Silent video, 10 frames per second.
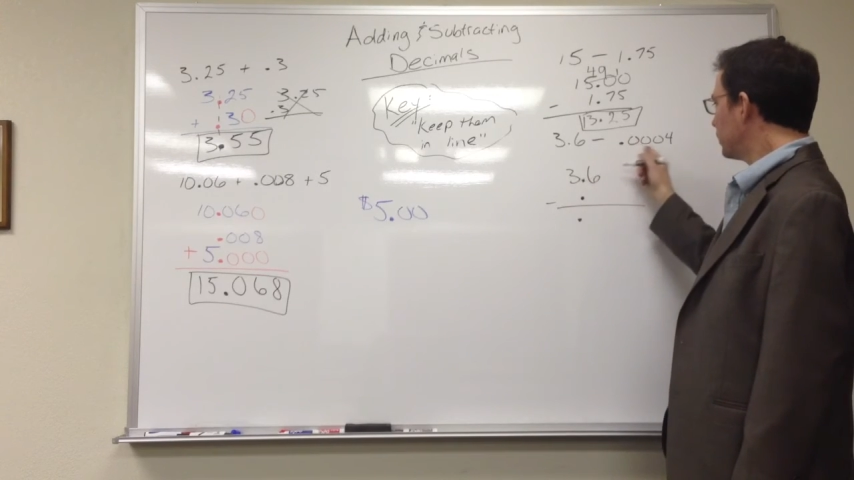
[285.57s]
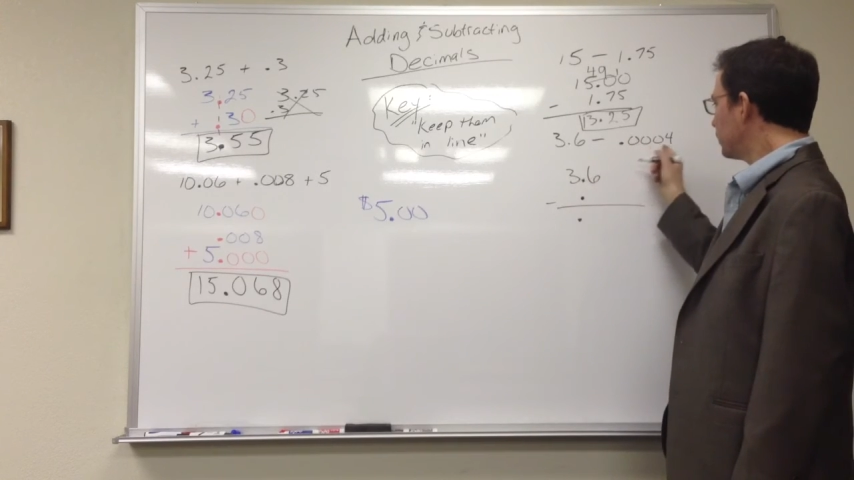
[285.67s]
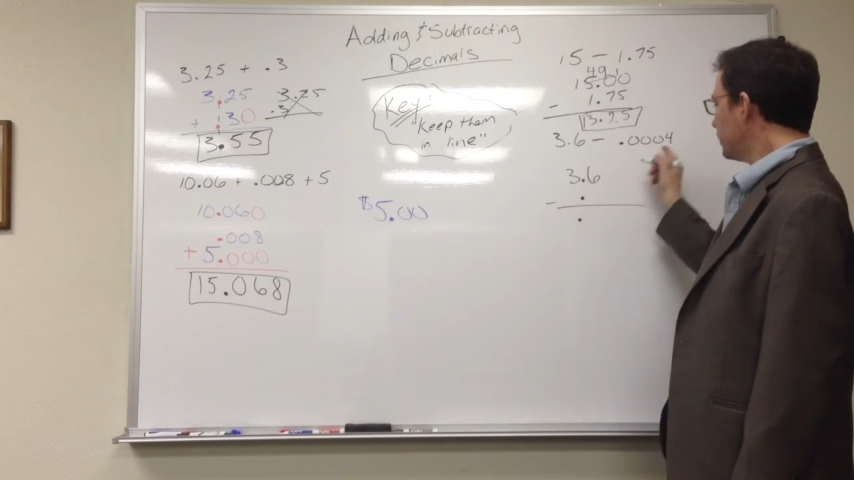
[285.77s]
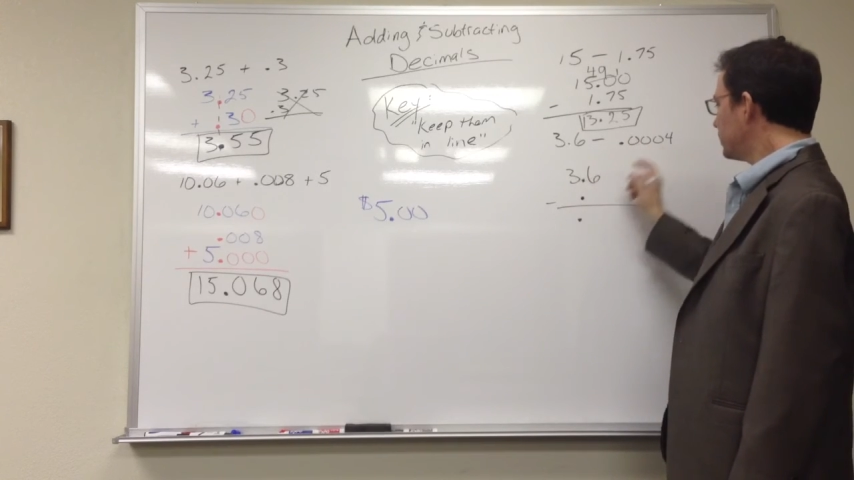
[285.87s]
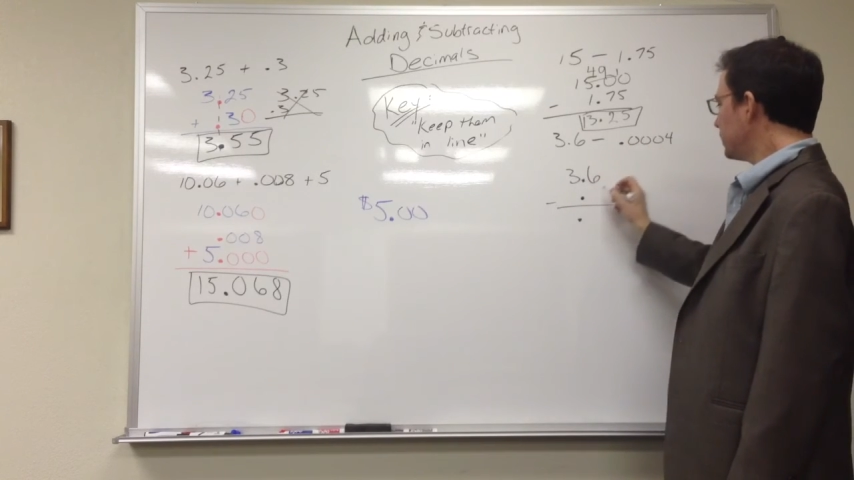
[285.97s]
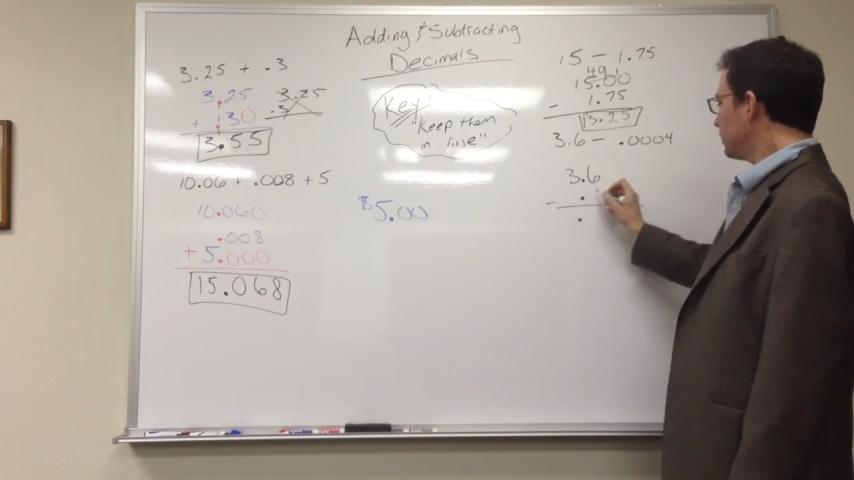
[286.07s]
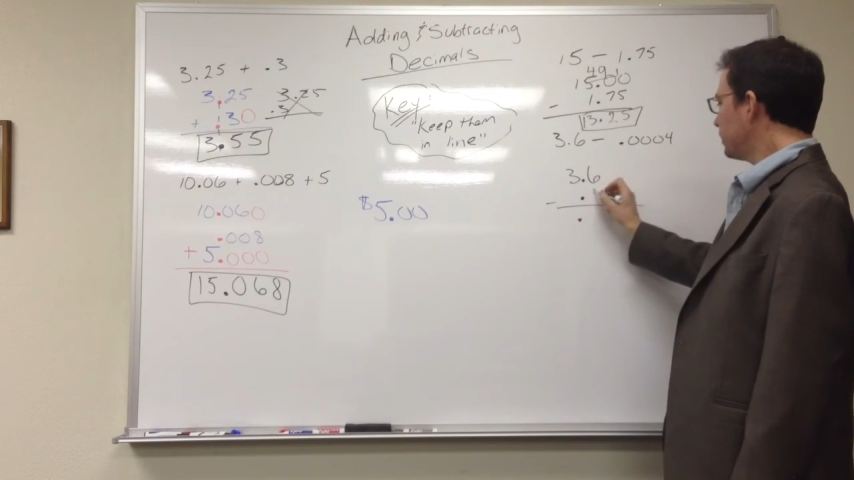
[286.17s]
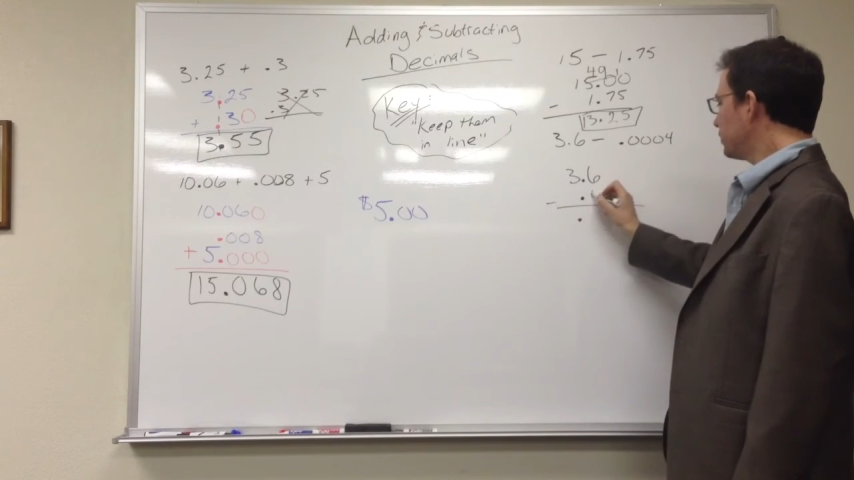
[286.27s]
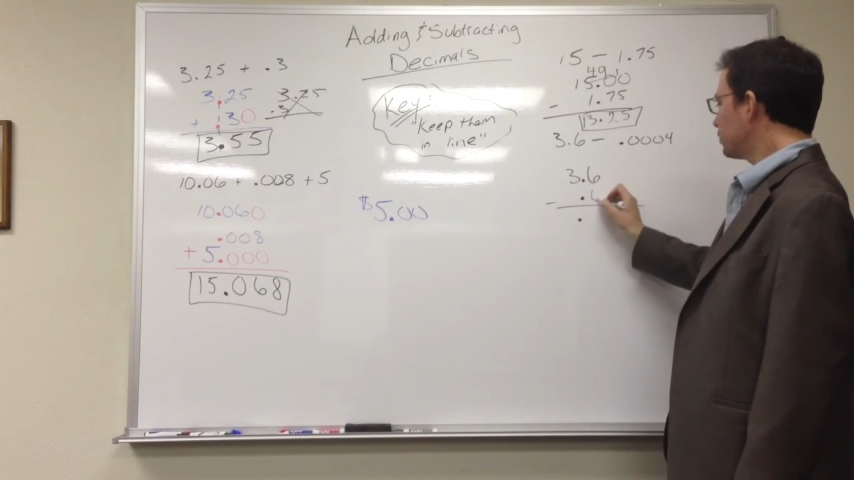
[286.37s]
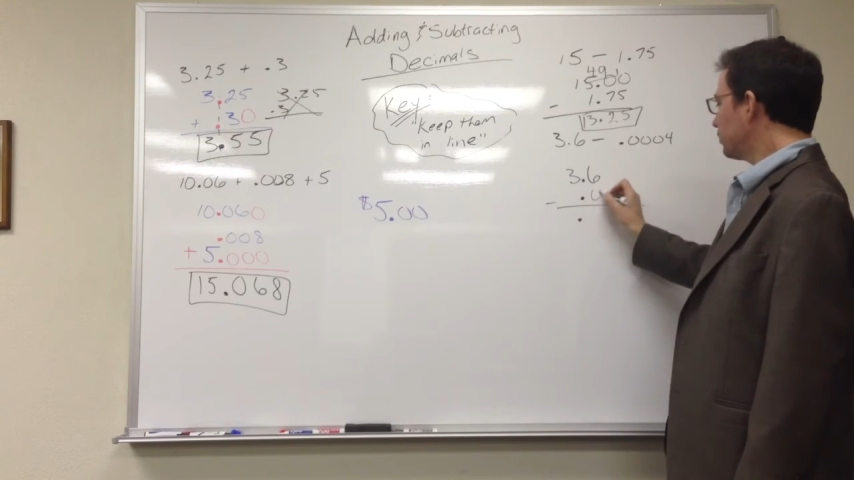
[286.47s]
3
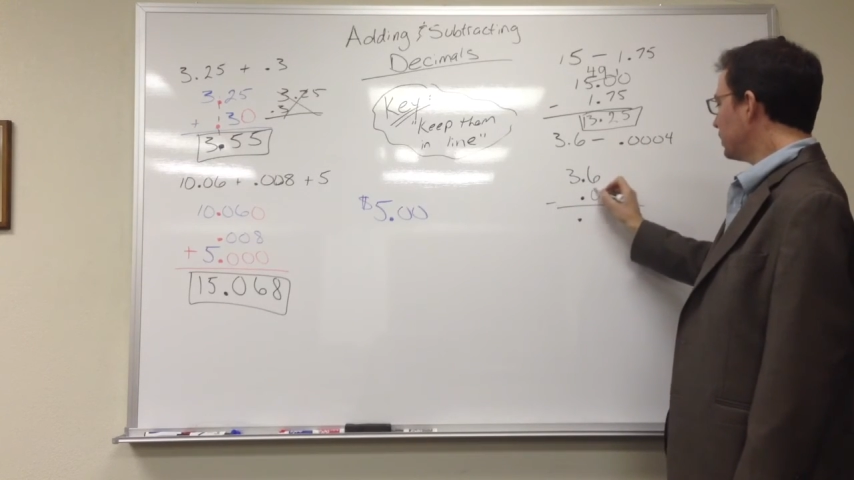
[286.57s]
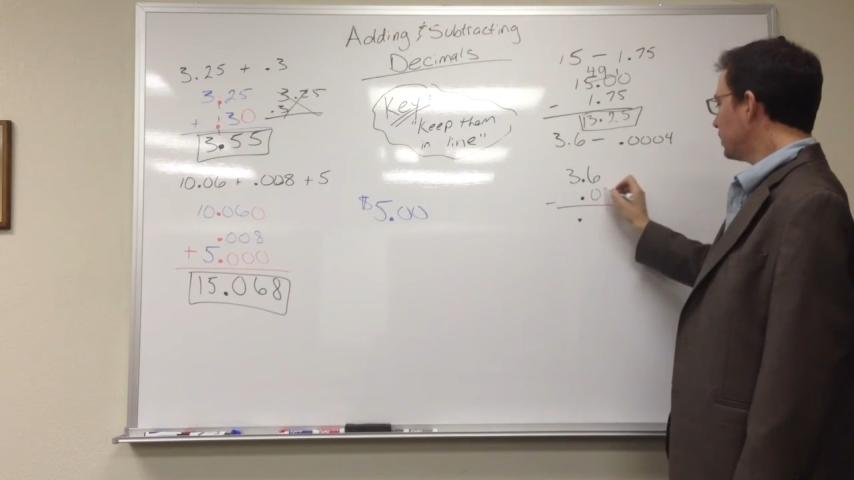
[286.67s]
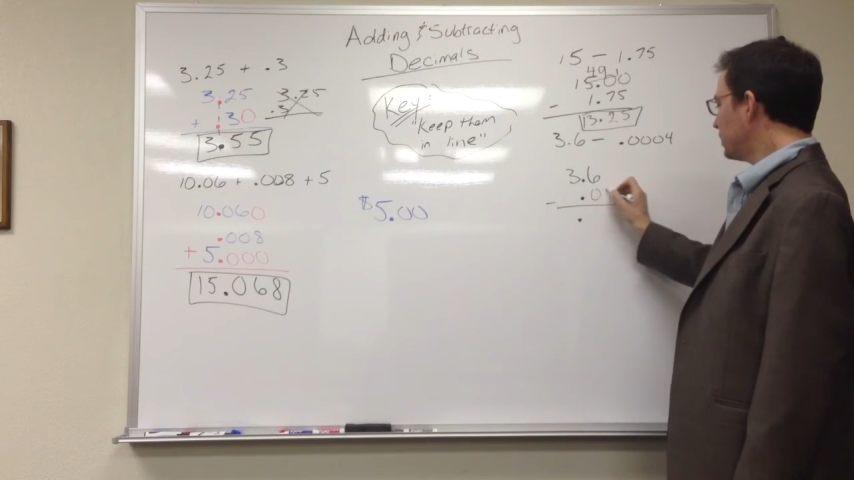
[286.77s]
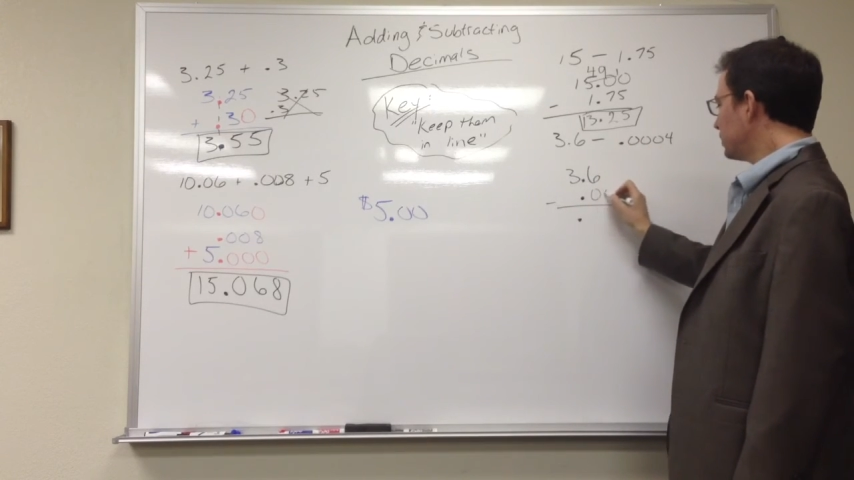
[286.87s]
zeros, 1,